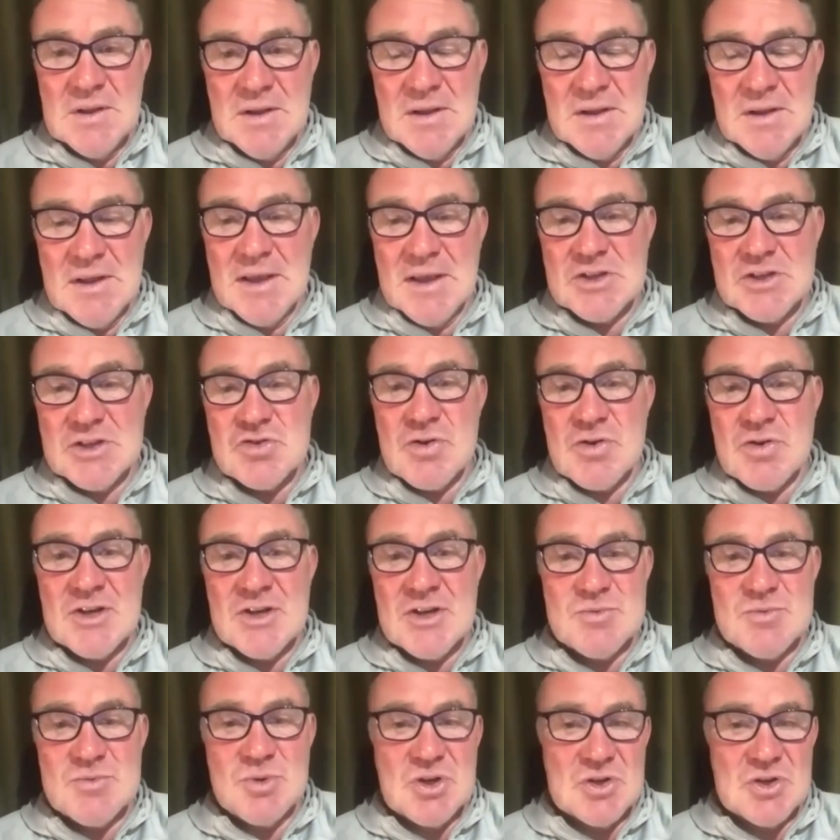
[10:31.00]
It's
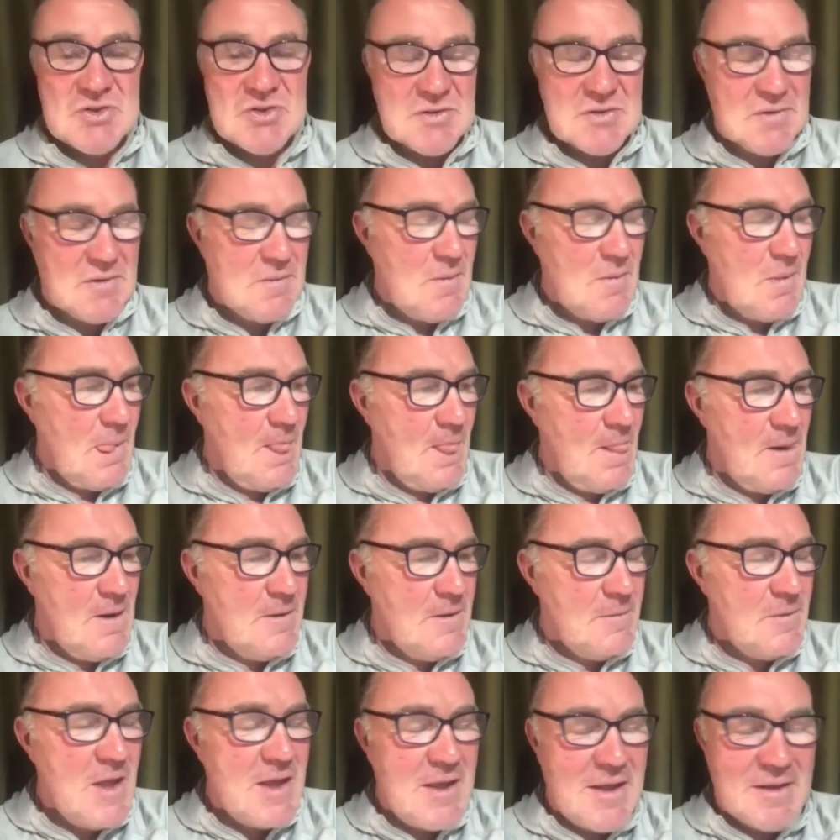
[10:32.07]
strange because
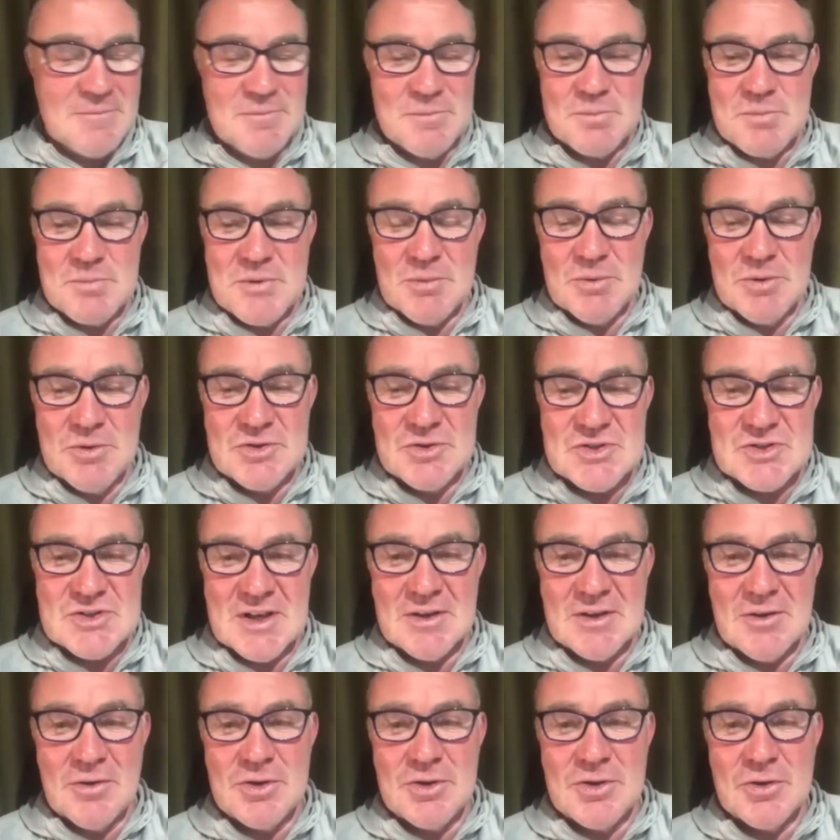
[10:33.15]
people used to
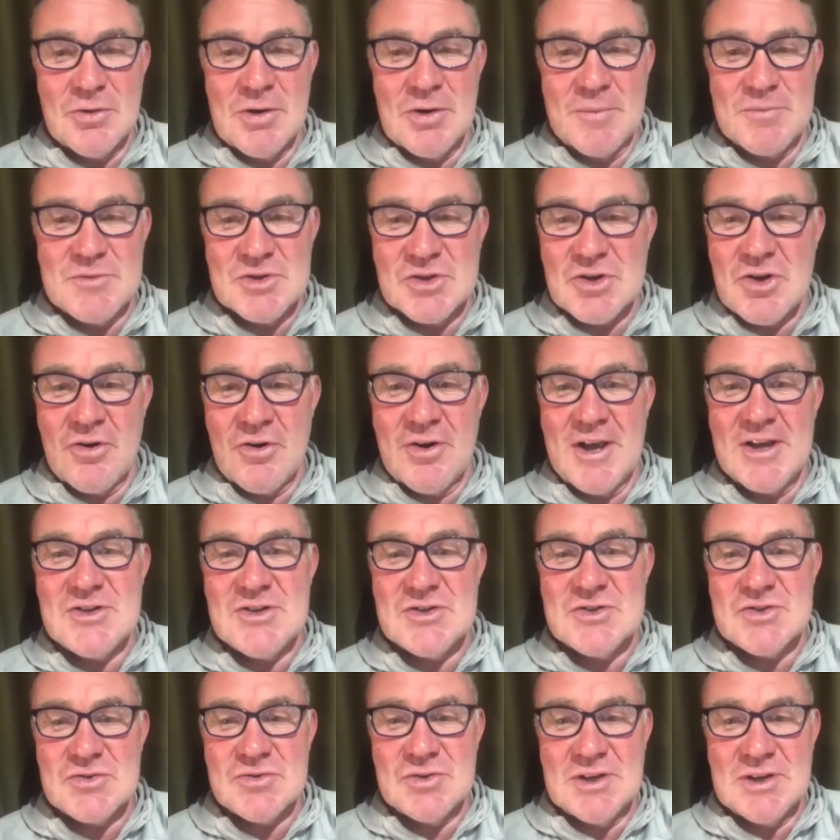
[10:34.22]
say, oh, you're going up to
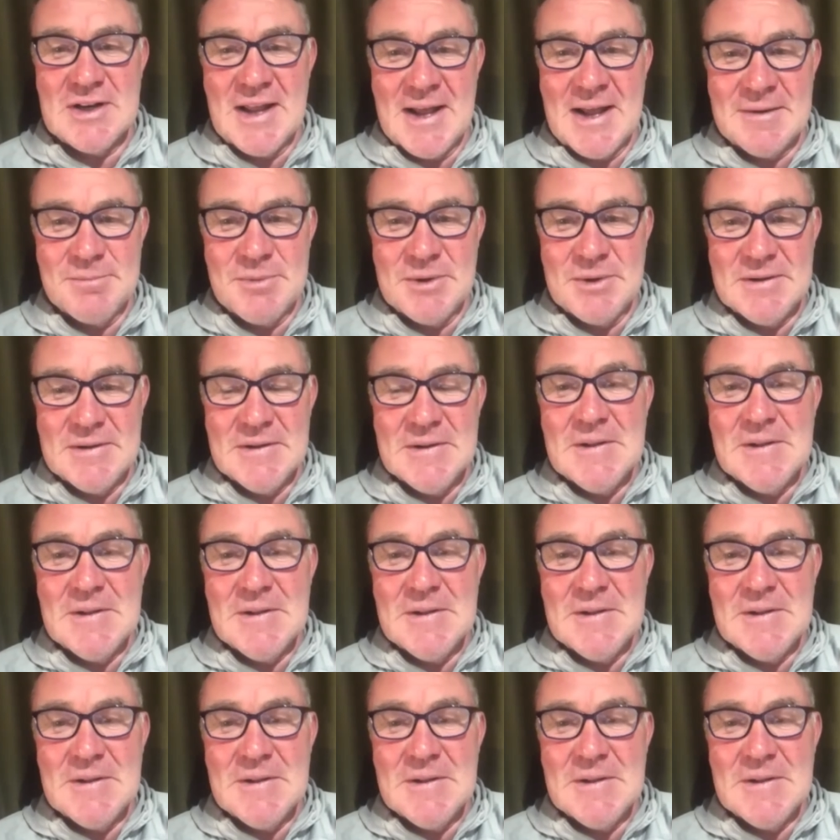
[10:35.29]
Coronation Street land, but